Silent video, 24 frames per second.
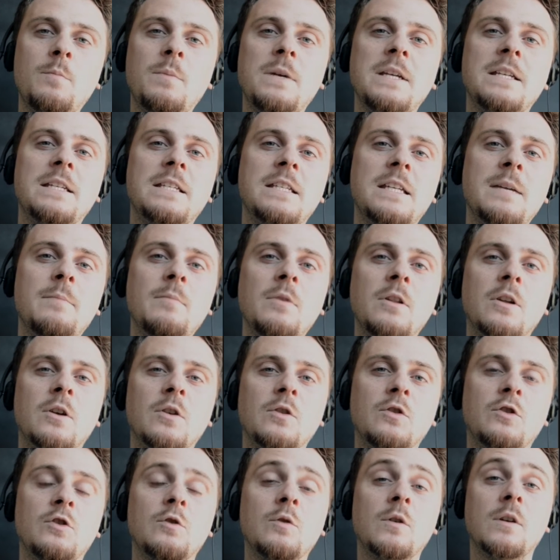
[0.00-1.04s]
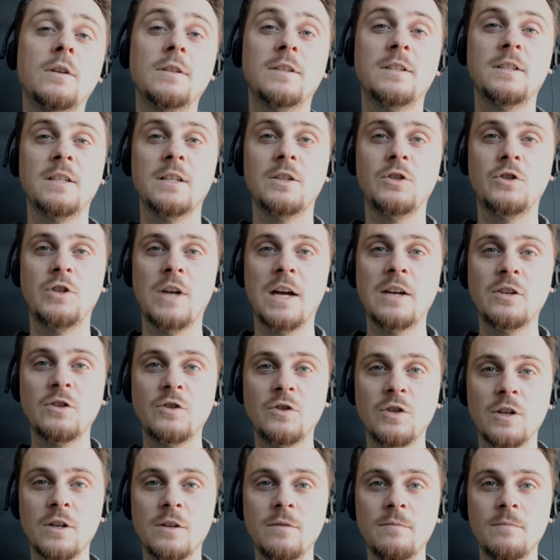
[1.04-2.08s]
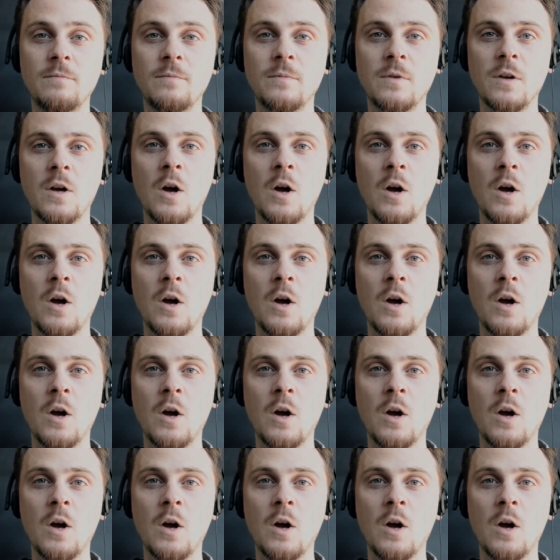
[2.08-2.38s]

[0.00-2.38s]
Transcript: be similar to a suggestion,